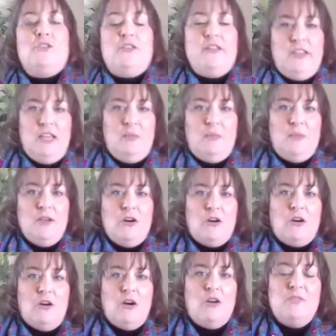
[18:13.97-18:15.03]
in keeping our
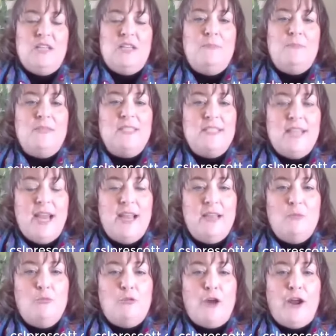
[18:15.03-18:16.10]
arms up and staying
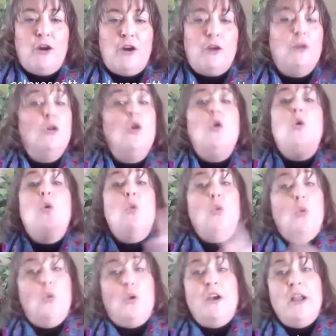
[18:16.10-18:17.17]
in prayer
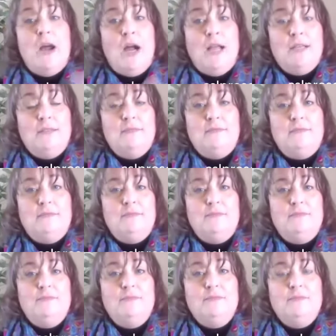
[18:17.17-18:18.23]
or not.
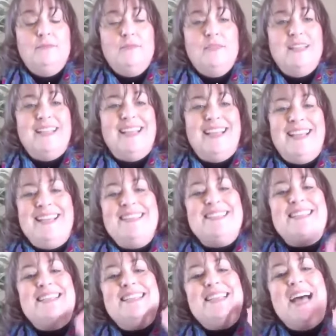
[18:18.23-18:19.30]
It is
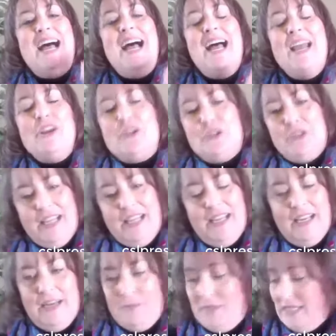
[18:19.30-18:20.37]
entirely
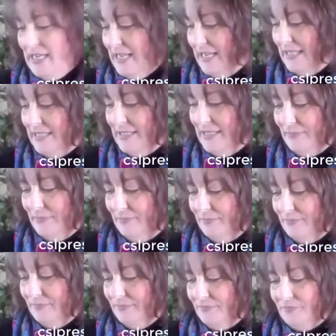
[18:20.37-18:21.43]
up to us.
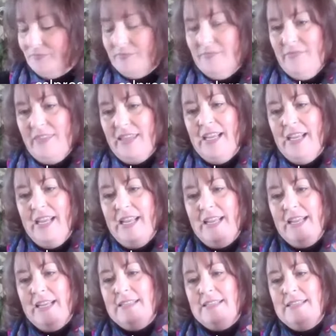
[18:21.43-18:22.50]
It
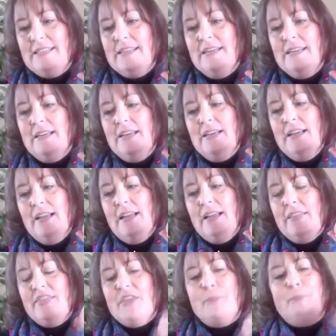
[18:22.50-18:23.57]
is
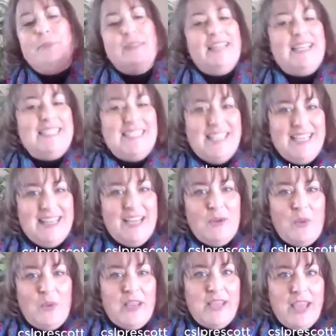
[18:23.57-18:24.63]
the blessing that
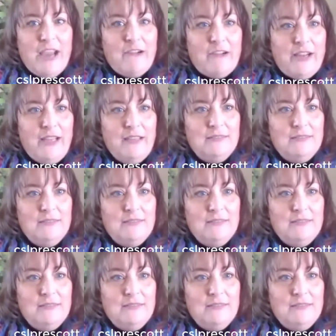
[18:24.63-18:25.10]
we carry.